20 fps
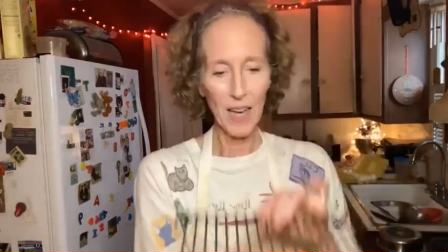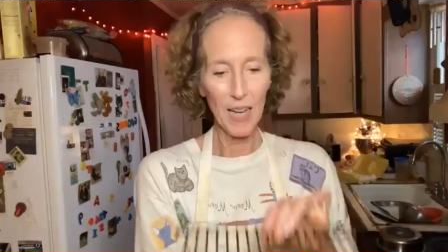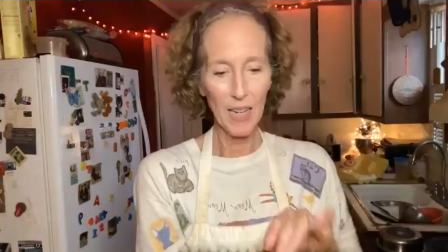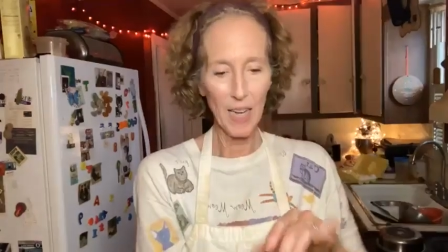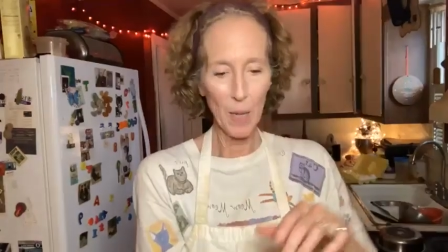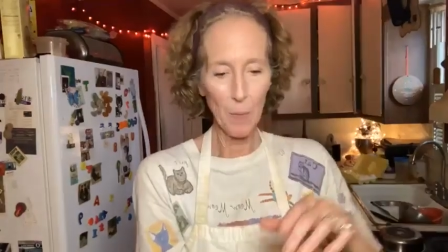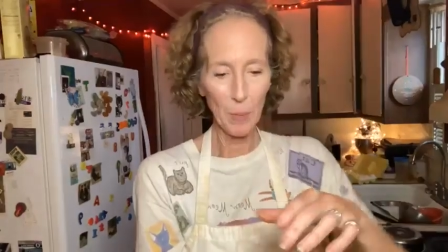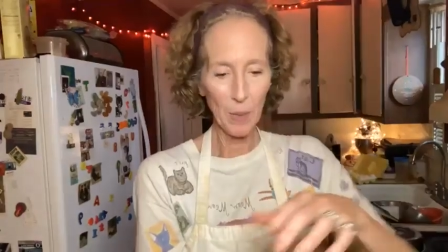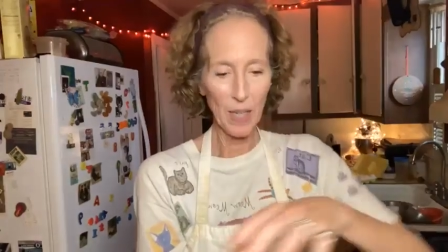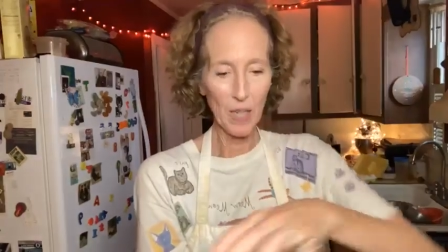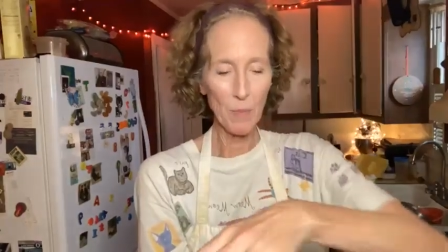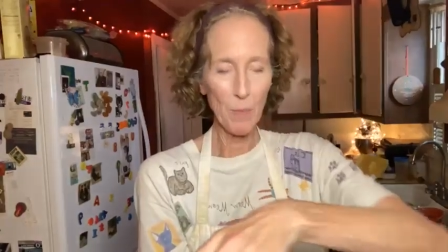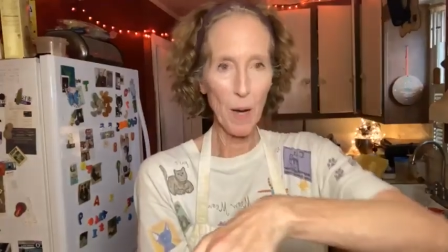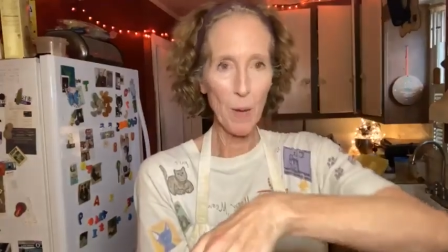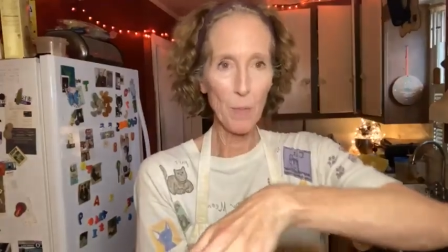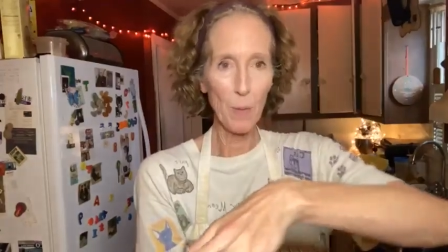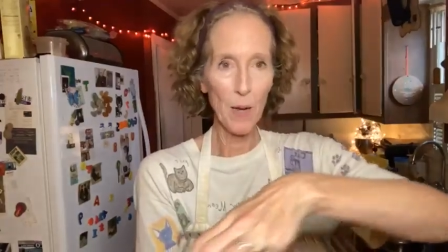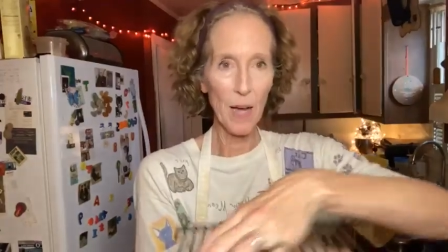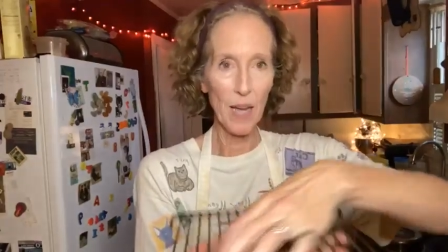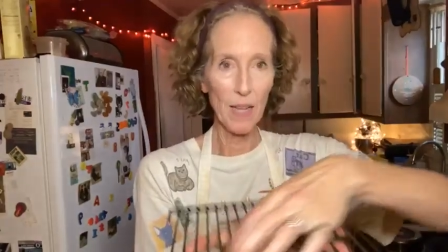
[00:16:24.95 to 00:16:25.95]
and I place
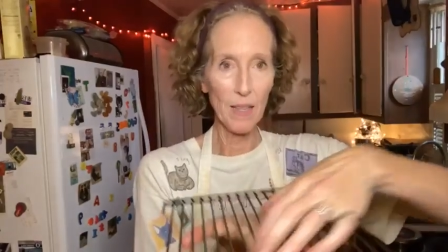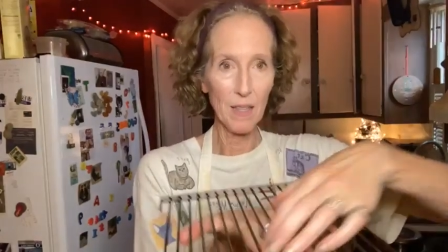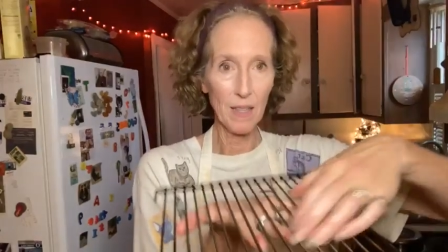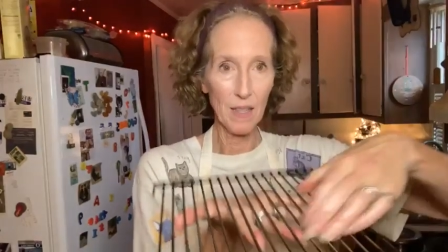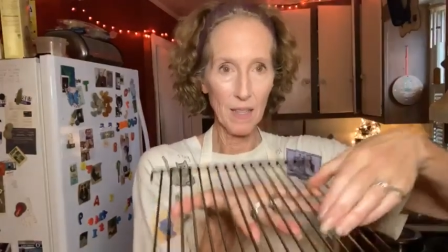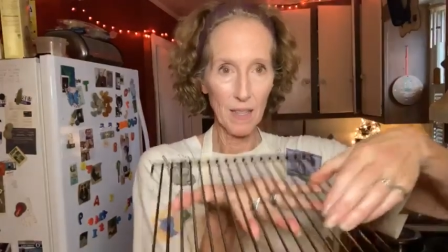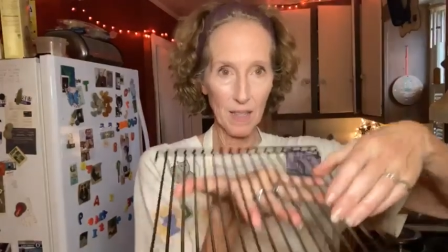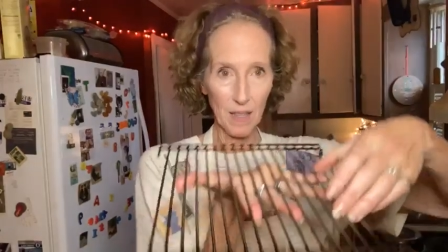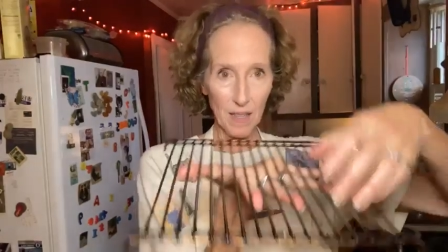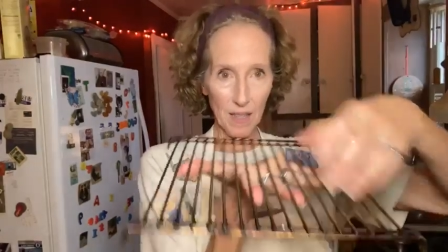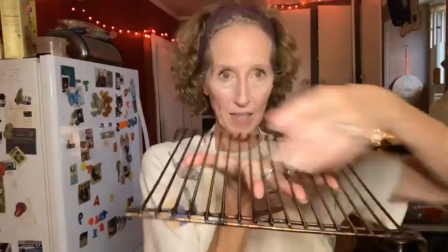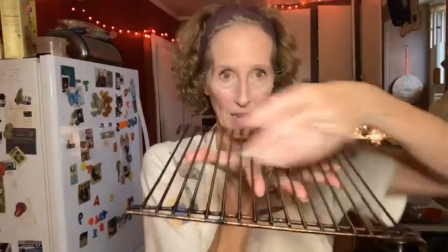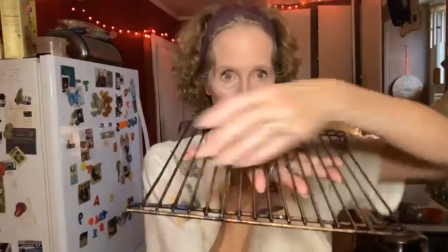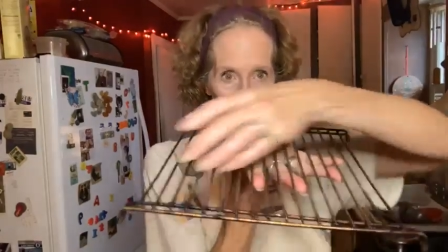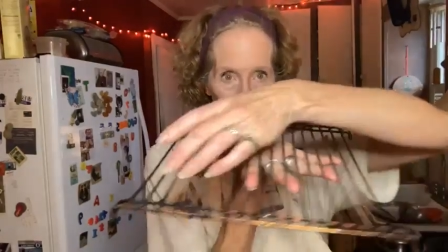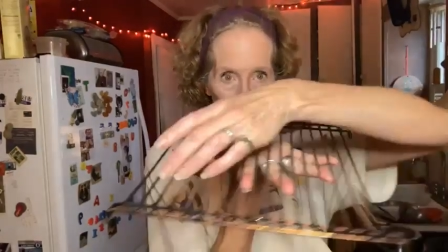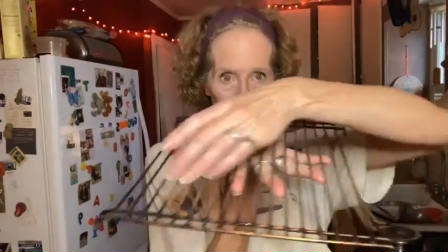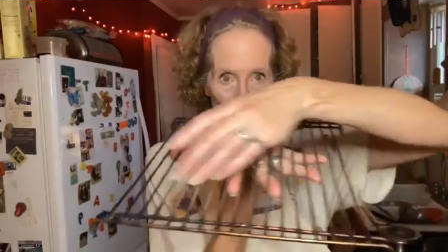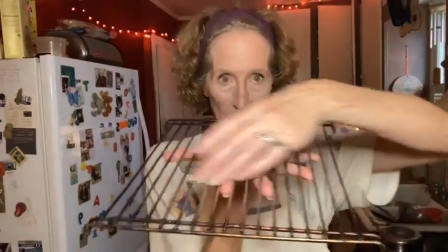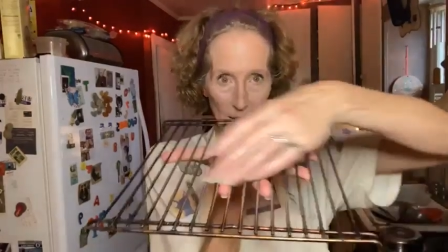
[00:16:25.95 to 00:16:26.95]
my bread
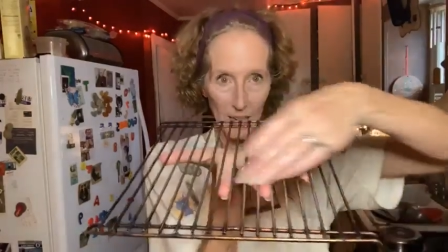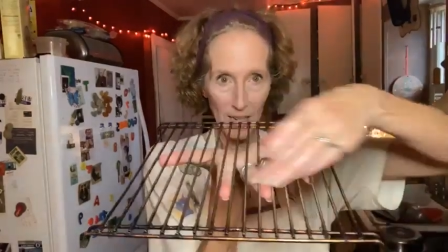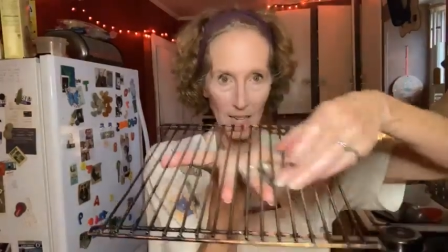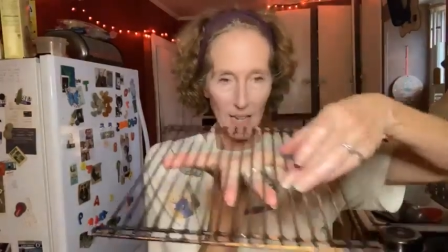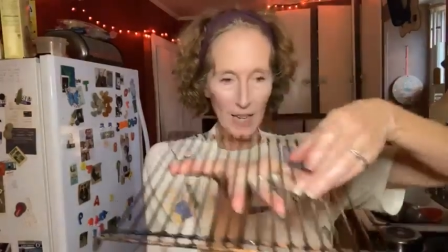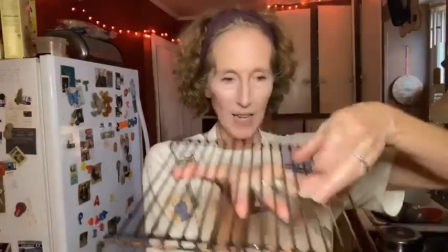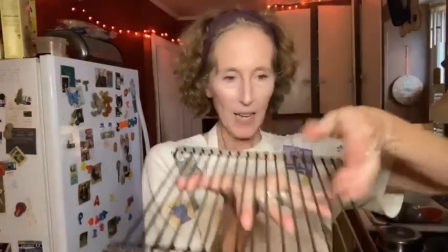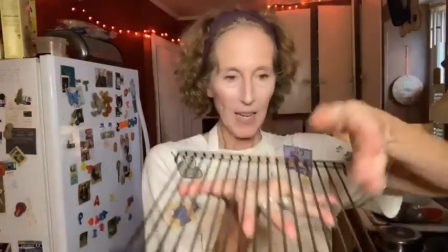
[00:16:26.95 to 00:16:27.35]
the other way.